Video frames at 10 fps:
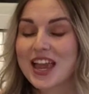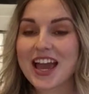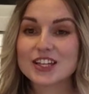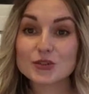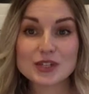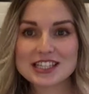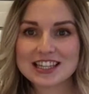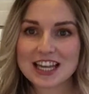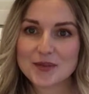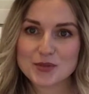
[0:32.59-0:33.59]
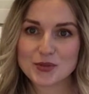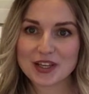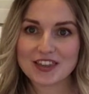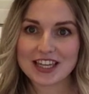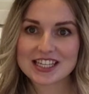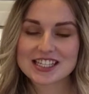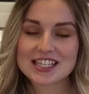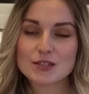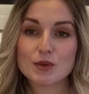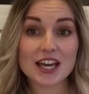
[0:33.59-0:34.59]
And the reason that I'm doing this
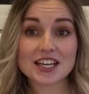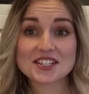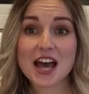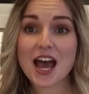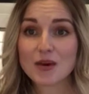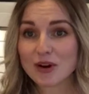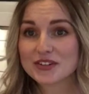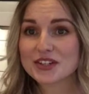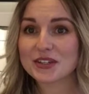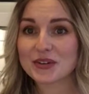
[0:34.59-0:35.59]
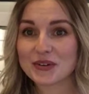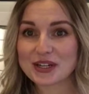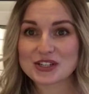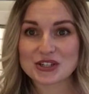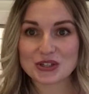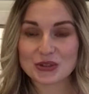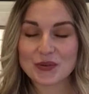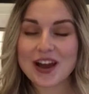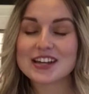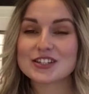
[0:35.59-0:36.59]
is because I want to encourage
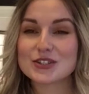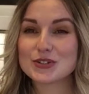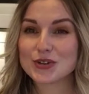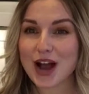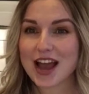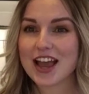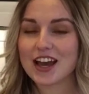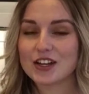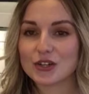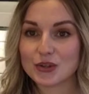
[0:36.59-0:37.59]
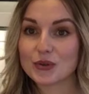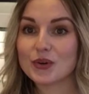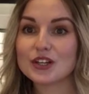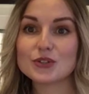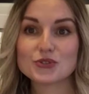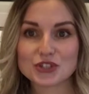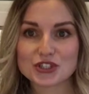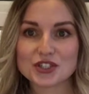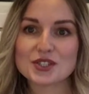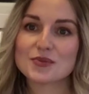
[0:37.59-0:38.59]
you to try a new
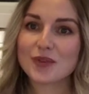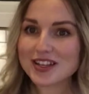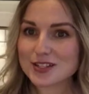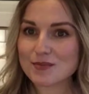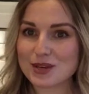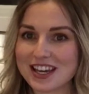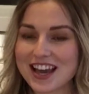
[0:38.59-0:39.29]
nutritious recipe.